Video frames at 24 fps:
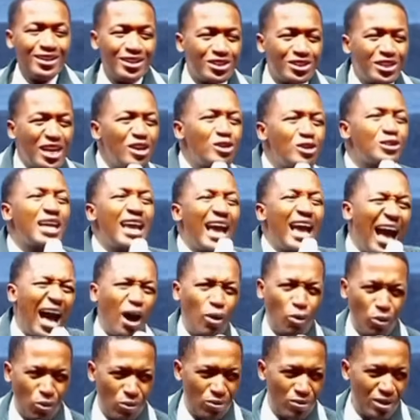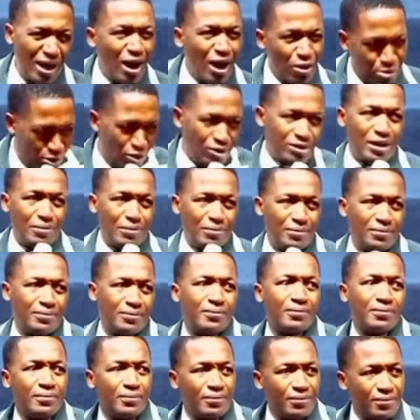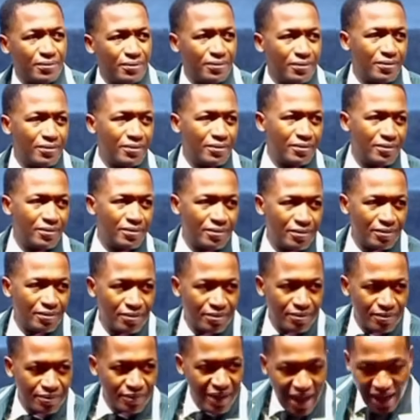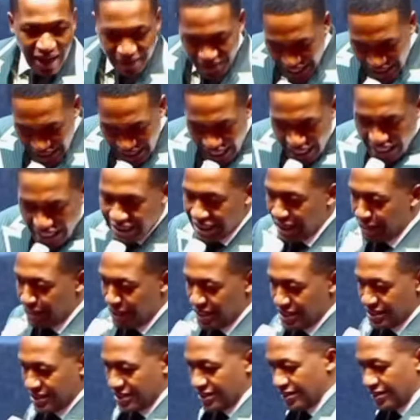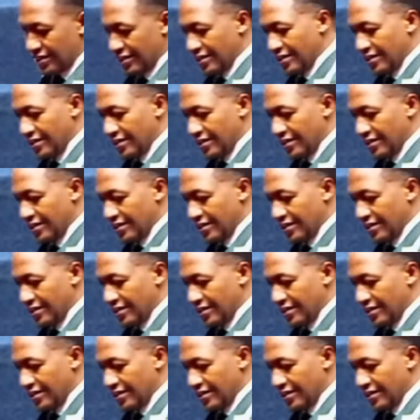You say how? I'll call them. I have their direct numbers.